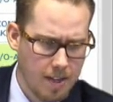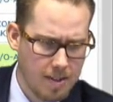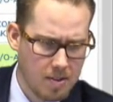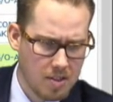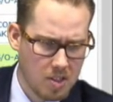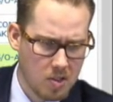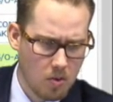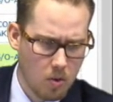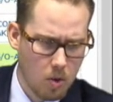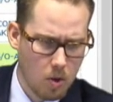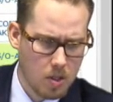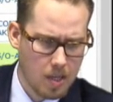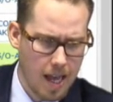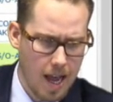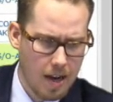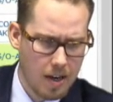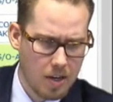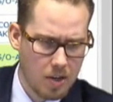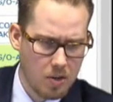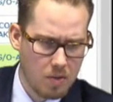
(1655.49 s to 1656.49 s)
You scroll
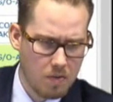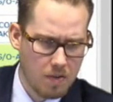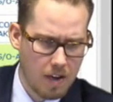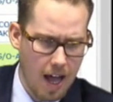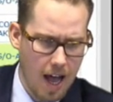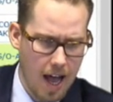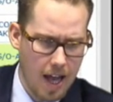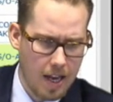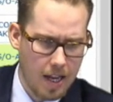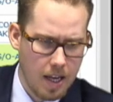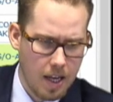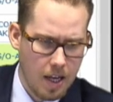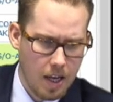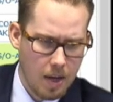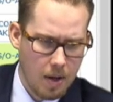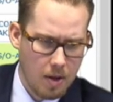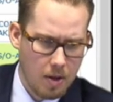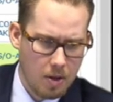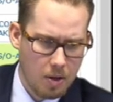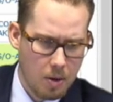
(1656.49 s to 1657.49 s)
down and you've got
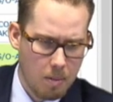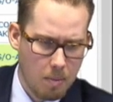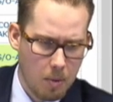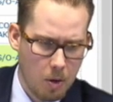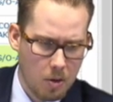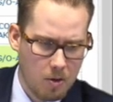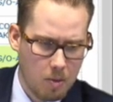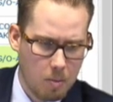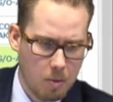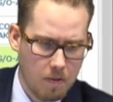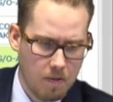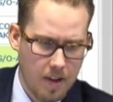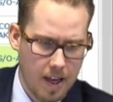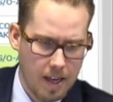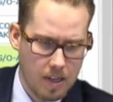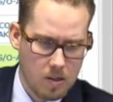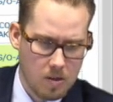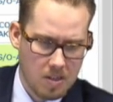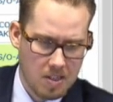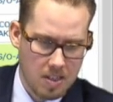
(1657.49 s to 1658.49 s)
your multiple
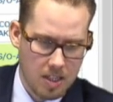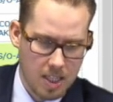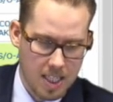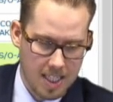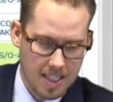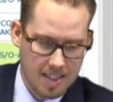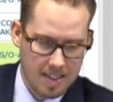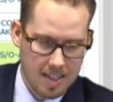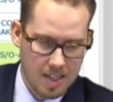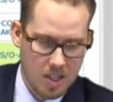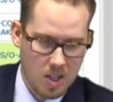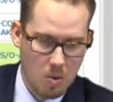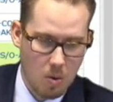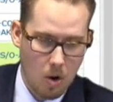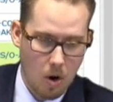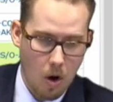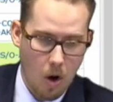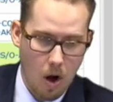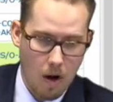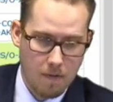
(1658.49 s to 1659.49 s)
vendors listed who
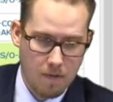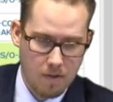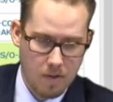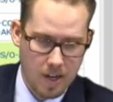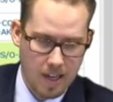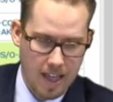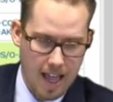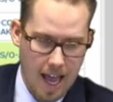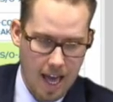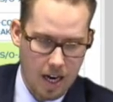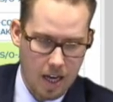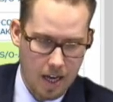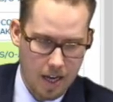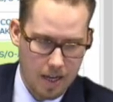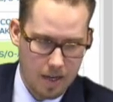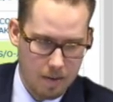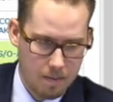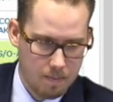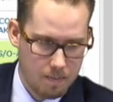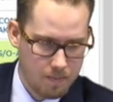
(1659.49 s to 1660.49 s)
are offering that
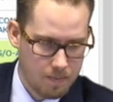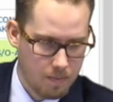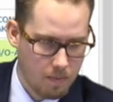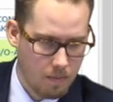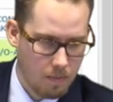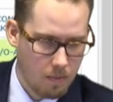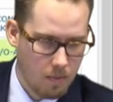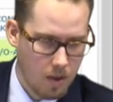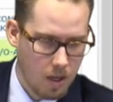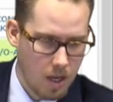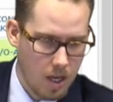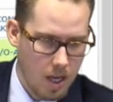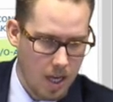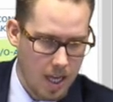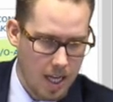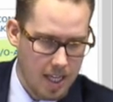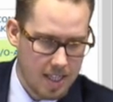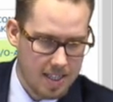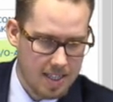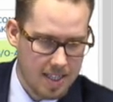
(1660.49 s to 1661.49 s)
item.
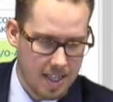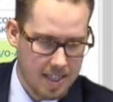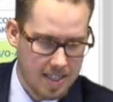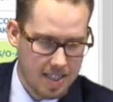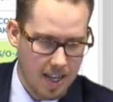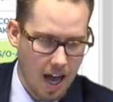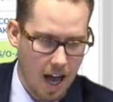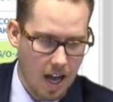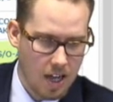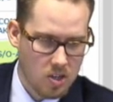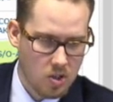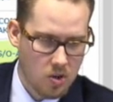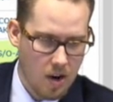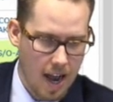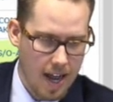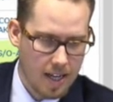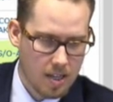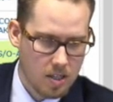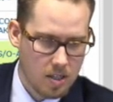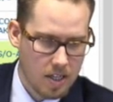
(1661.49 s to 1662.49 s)
It says
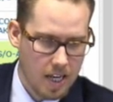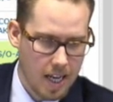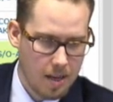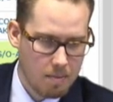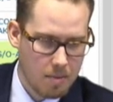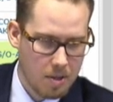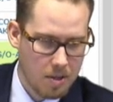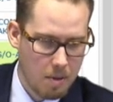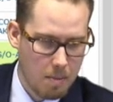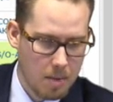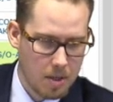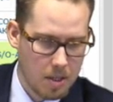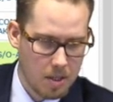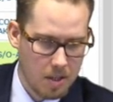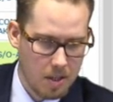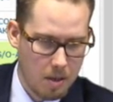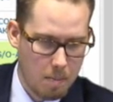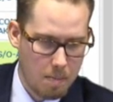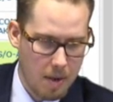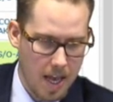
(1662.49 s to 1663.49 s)
contractor name near the
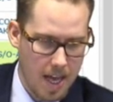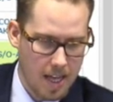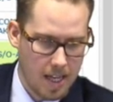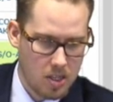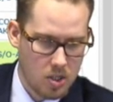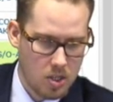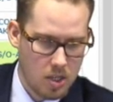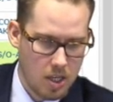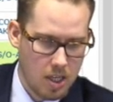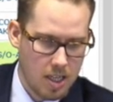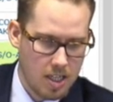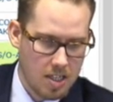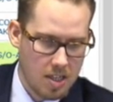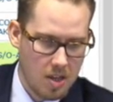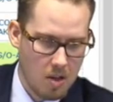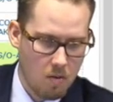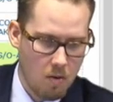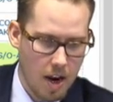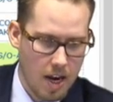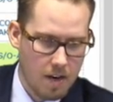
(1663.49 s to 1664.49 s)
middle of the page.
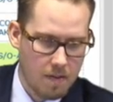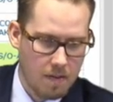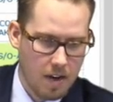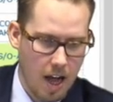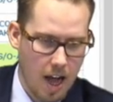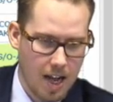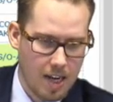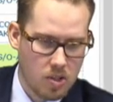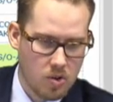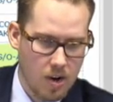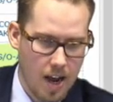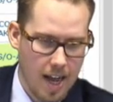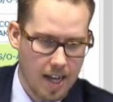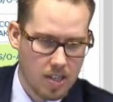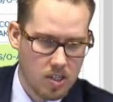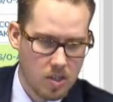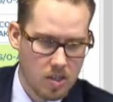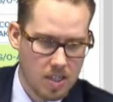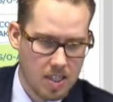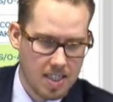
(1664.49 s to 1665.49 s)
To the right of
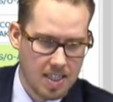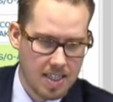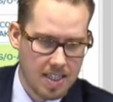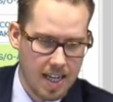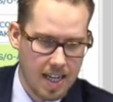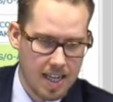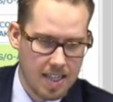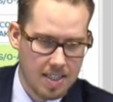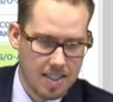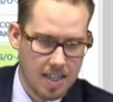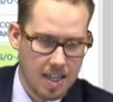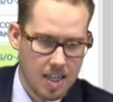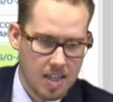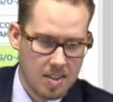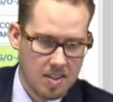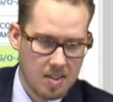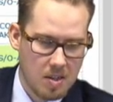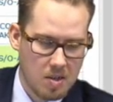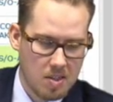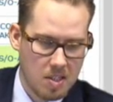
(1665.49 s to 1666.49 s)
contractor, it says
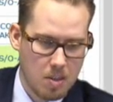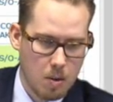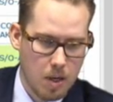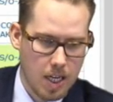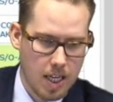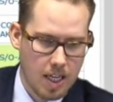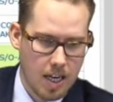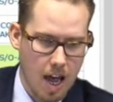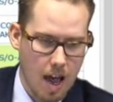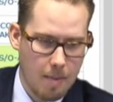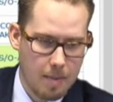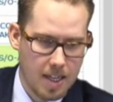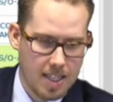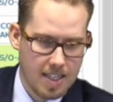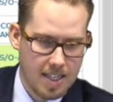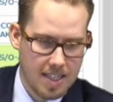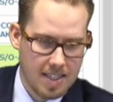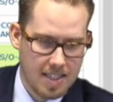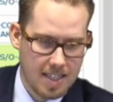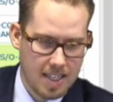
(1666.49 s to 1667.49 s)
socioeconomic
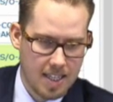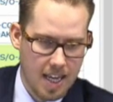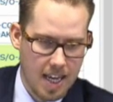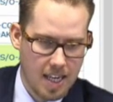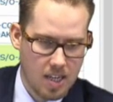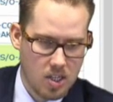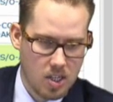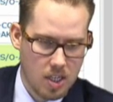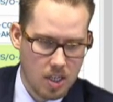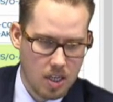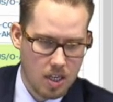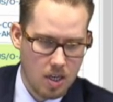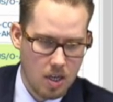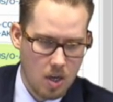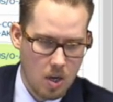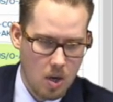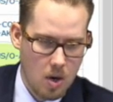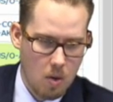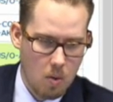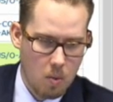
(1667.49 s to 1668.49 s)
designation
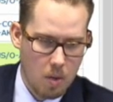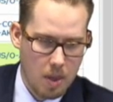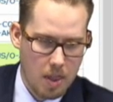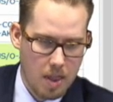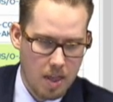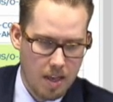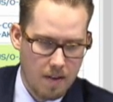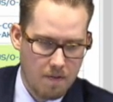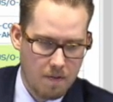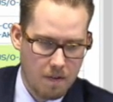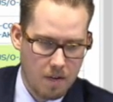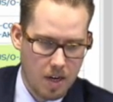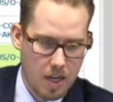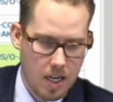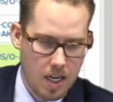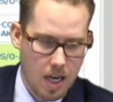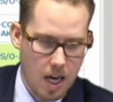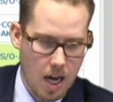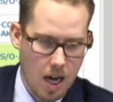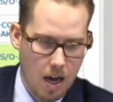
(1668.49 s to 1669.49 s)
with
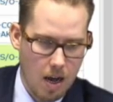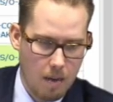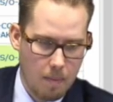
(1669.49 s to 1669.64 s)
different